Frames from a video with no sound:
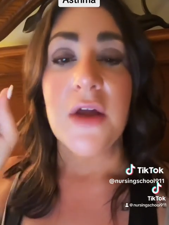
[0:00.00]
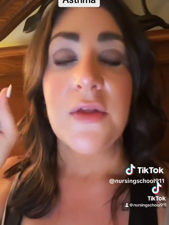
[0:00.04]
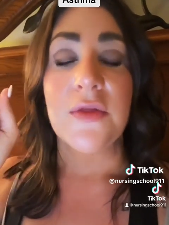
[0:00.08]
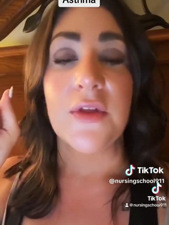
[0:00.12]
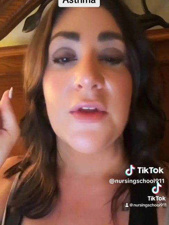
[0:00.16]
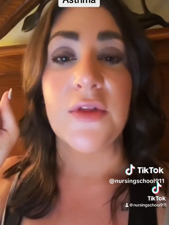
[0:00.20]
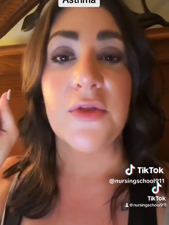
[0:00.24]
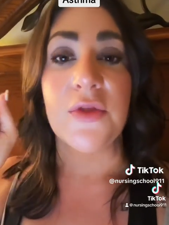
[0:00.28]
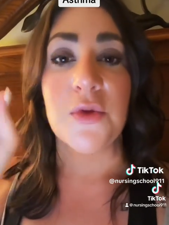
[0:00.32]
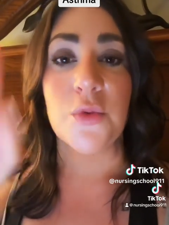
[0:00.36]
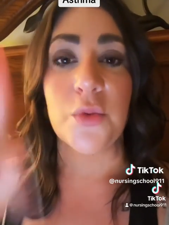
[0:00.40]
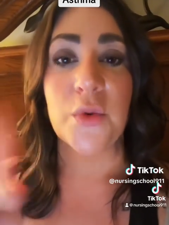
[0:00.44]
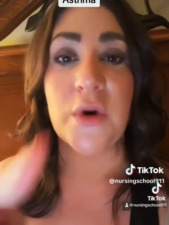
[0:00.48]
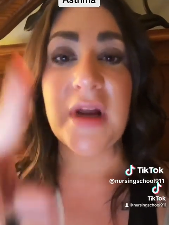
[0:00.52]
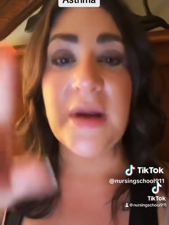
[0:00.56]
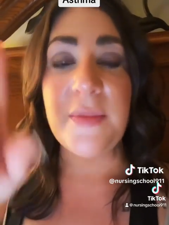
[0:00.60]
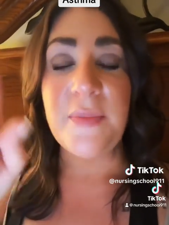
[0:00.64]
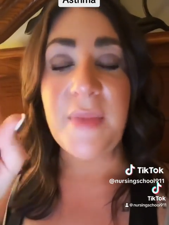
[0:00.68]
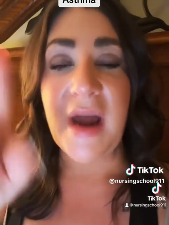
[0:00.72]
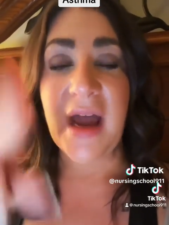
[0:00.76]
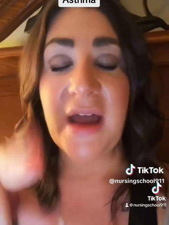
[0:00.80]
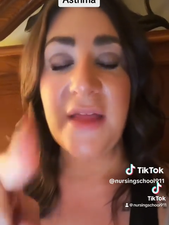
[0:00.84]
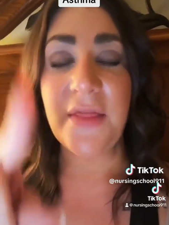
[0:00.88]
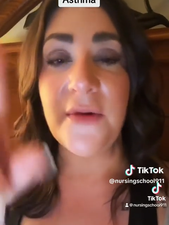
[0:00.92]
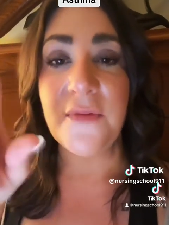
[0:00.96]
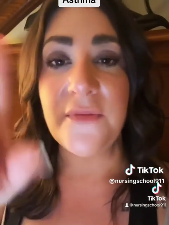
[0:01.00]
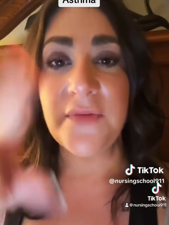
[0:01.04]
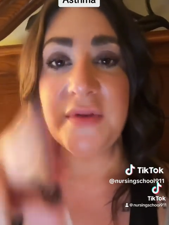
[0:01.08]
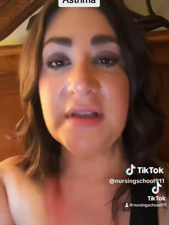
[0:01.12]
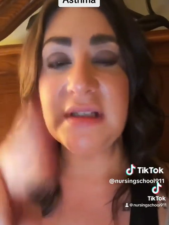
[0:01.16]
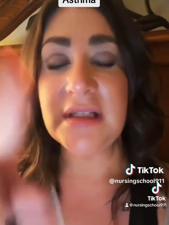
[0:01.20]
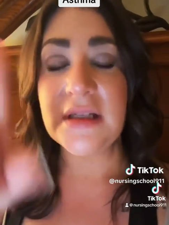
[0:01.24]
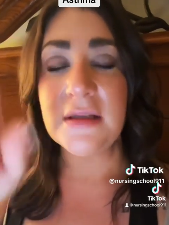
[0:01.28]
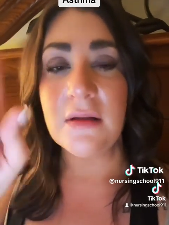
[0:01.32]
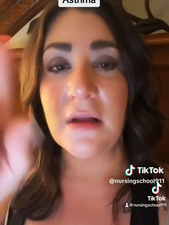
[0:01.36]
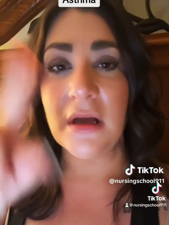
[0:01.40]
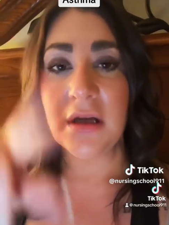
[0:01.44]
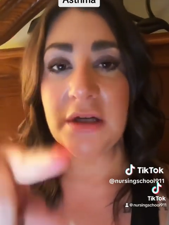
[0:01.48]
The three
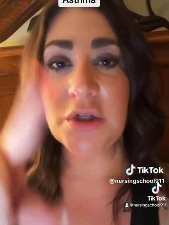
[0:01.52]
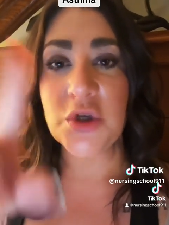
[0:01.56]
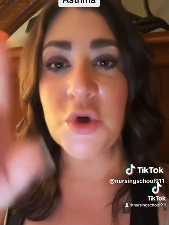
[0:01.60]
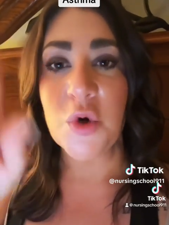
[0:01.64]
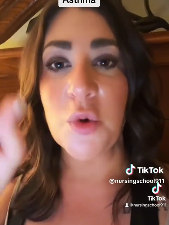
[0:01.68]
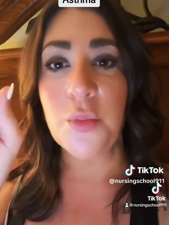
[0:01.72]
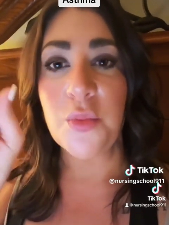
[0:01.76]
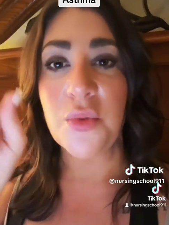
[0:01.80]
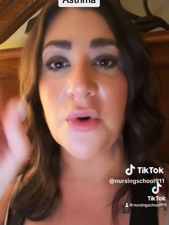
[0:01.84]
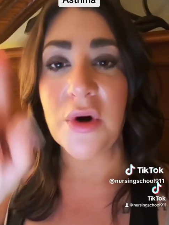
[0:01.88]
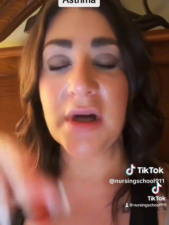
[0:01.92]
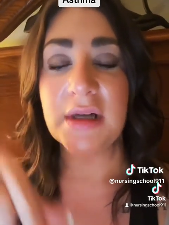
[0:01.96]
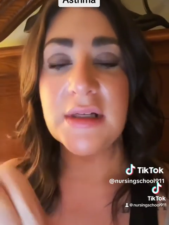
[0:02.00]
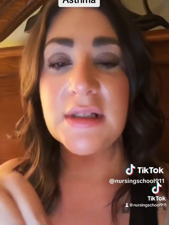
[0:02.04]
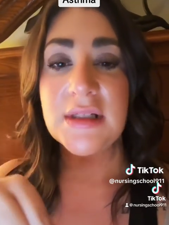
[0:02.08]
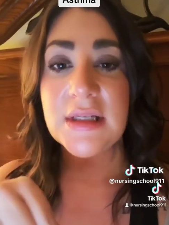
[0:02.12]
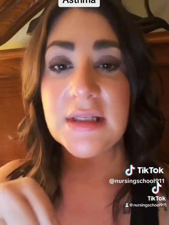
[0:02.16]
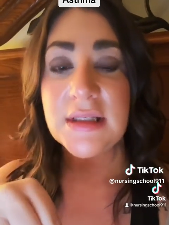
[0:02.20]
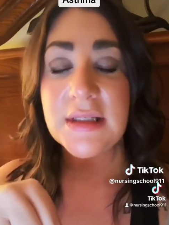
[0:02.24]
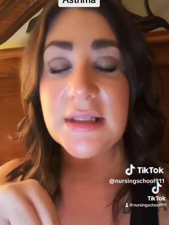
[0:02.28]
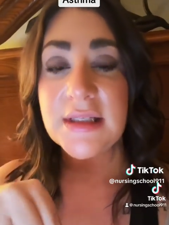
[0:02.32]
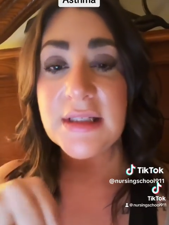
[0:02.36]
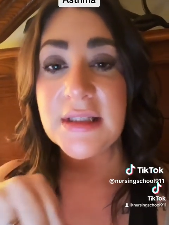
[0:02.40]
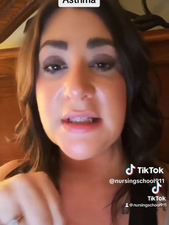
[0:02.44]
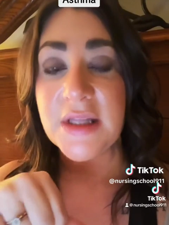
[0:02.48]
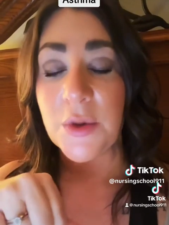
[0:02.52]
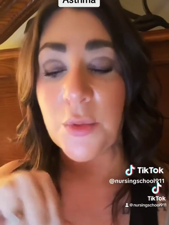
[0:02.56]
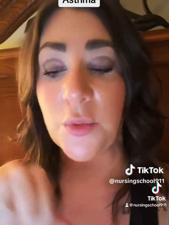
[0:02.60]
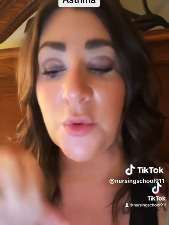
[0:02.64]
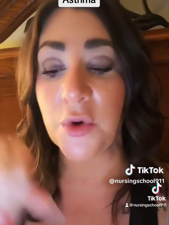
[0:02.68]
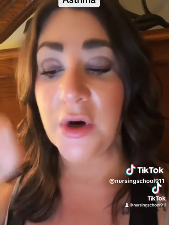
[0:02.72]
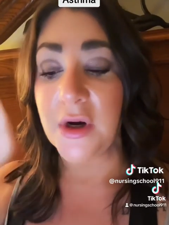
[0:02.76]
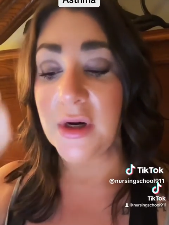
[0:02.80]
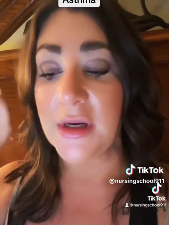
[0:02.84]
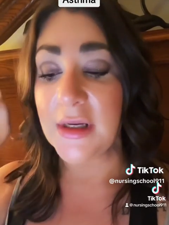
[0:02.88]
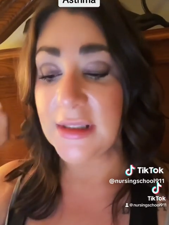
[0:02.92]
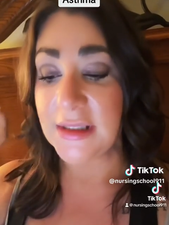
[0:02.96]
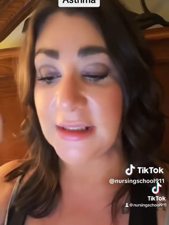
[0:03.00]
pathophysiological processes that we're
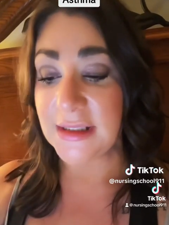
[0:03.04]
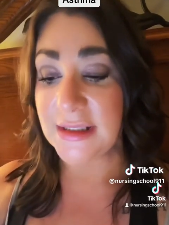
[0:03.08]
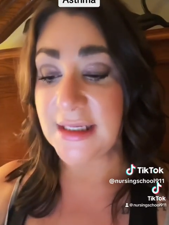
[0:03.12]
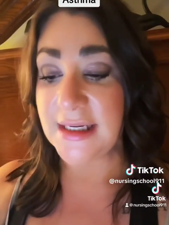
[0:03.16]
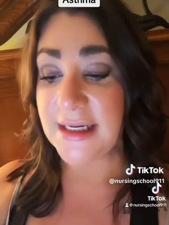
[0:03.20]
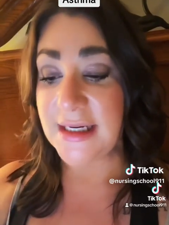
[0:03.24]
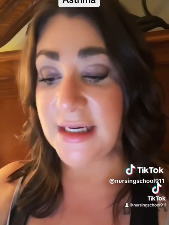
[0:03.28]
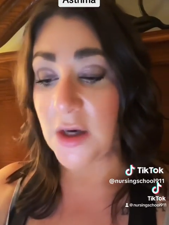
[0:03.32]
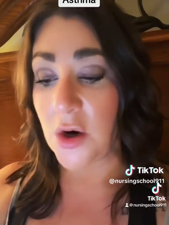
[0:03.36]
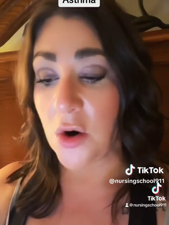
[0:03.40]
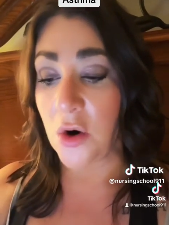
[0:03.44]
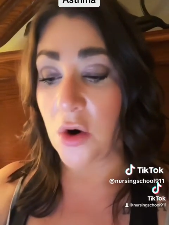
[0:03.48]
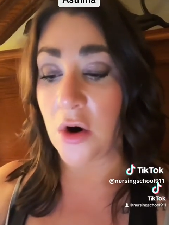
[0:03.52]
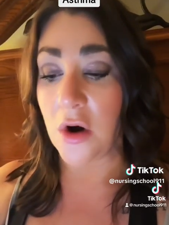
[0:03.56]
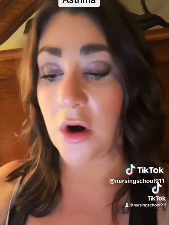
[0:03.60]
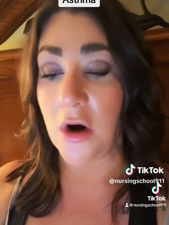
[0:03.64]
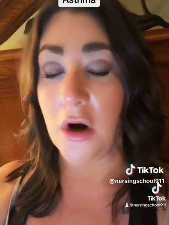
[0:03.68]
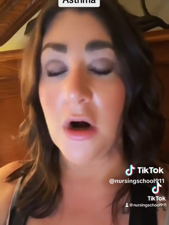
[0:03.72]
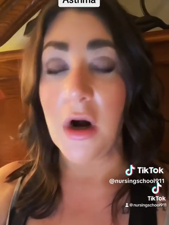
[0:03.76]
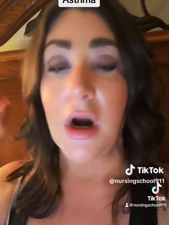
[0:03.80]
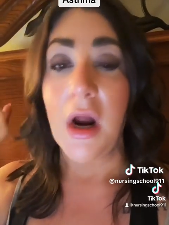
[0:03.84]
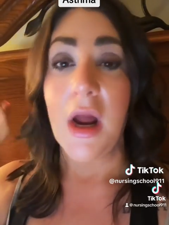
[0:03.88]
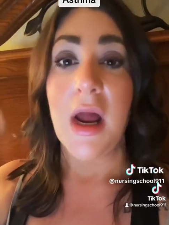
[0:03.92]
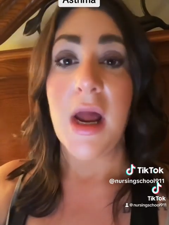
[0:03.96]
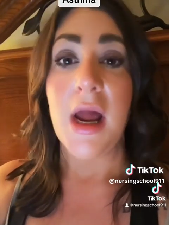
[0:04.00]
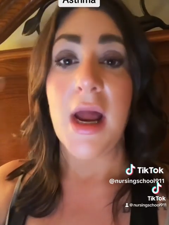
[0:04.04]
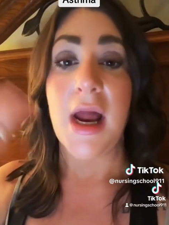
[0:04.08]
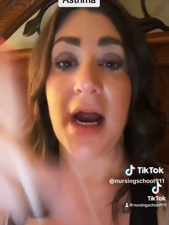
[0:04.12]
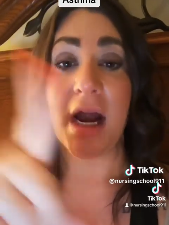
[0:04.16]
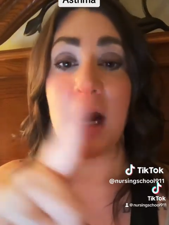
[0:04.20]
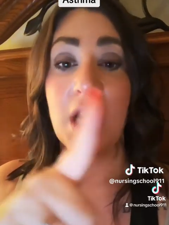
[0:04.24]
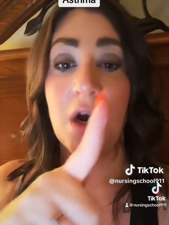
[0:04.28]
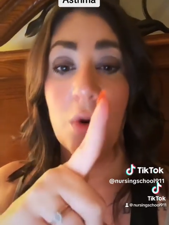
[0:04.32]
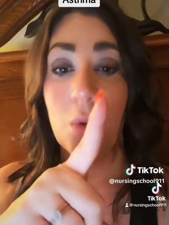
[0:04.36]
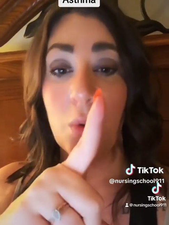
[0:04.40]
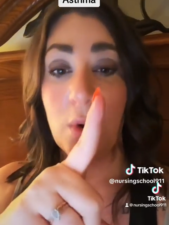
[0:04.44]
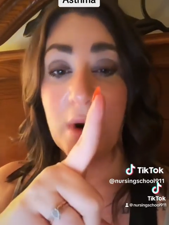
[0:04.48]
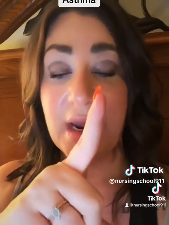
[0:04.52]
going to see are
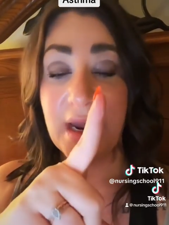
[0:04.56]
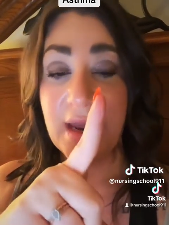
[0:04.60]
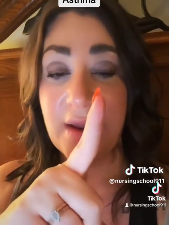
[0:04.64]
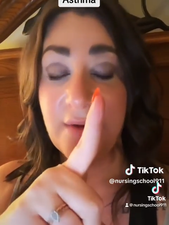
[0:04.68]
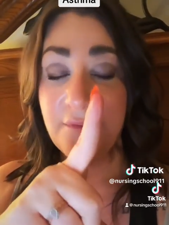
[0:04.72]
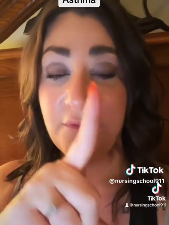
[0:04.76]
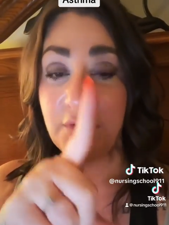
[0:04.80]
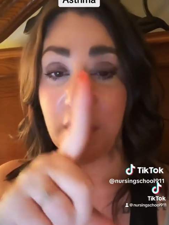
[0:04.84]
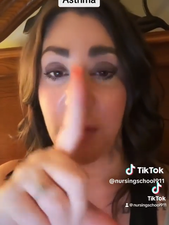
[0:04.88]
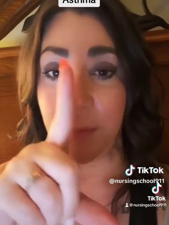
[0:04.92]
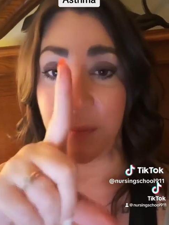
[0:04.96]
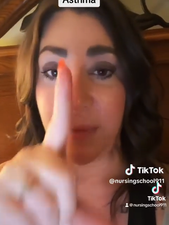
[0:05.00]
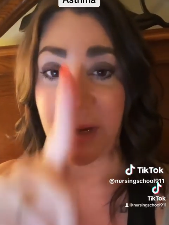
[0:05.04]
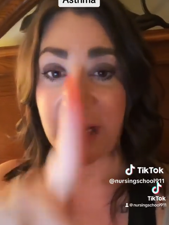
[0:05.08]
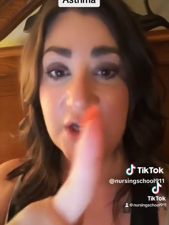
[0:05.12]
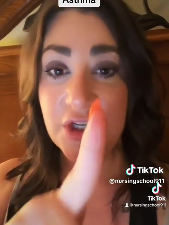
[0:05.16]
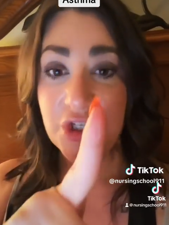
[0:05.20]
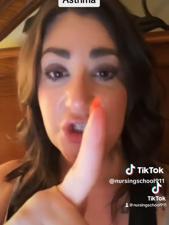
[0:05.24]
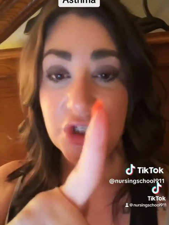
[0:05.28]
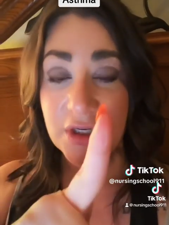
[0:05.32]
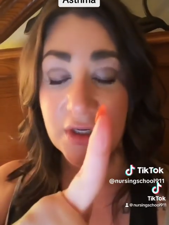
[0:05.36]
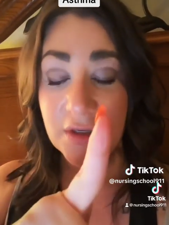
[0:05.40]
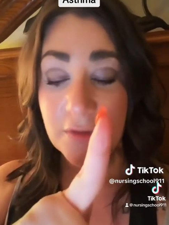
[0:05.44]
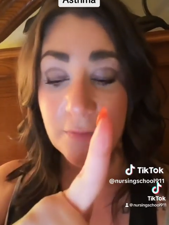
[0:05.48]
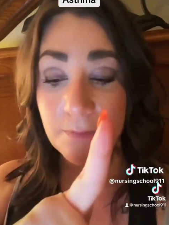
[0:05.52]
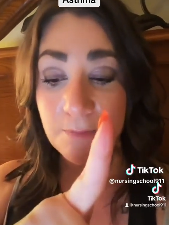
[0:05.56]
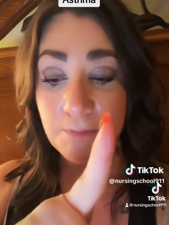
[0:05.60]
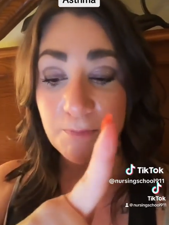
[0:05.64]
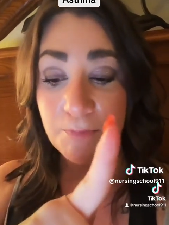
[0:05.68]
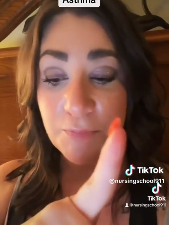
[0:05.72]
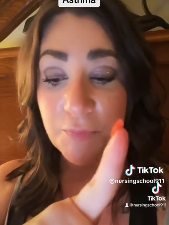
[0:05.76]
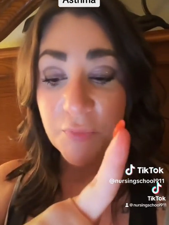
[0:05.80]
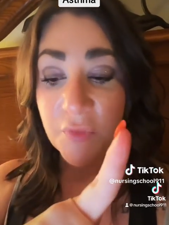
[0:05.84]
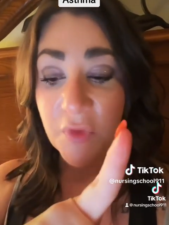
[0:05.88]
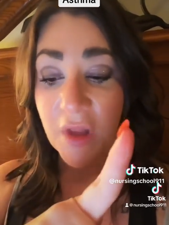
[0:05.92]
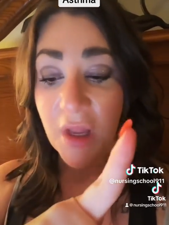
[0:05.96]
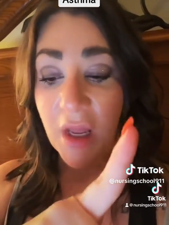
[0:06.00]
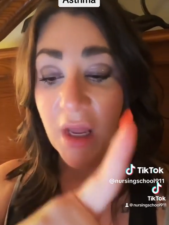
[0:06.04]
airway inflammation,
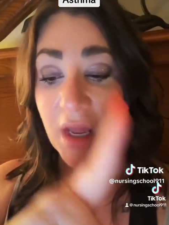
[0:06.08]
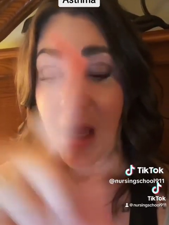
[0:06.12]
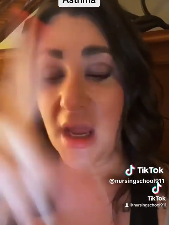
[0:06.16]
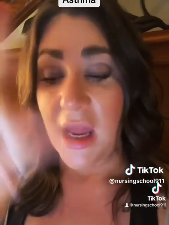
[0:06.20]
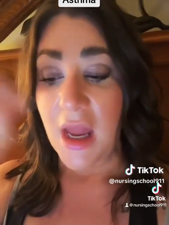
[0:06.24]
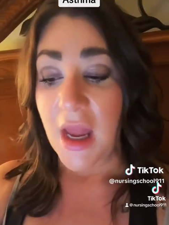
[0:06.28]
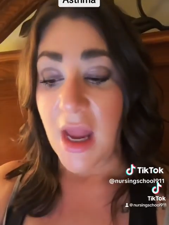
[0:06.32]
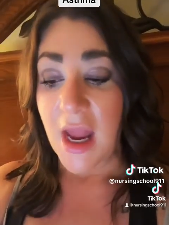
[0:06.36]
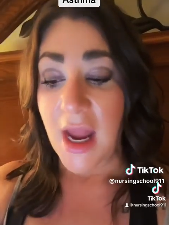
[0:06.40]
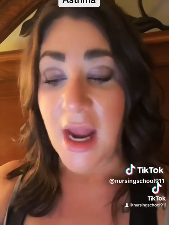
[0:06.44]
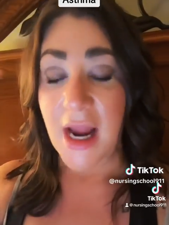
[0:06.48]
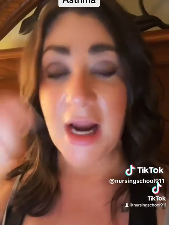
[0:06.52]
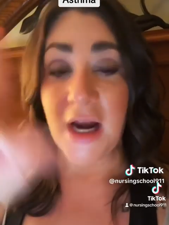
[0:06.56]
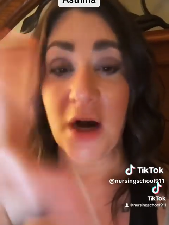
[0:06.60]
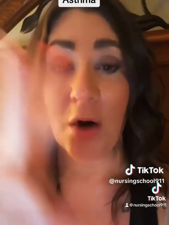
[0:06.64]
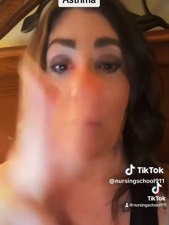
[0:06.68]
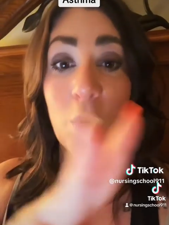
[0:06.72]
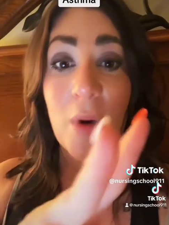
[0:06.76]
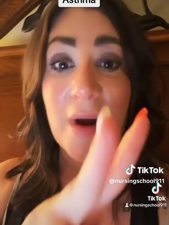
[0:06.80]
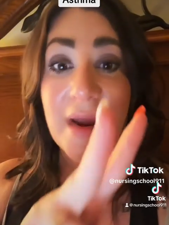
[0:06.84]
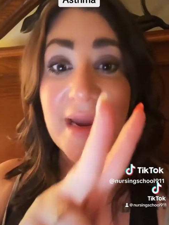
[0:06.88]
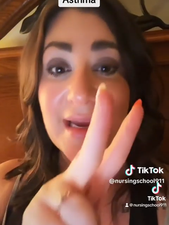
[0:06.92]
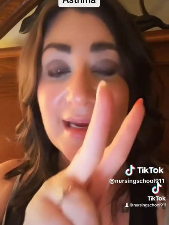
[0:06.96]
airway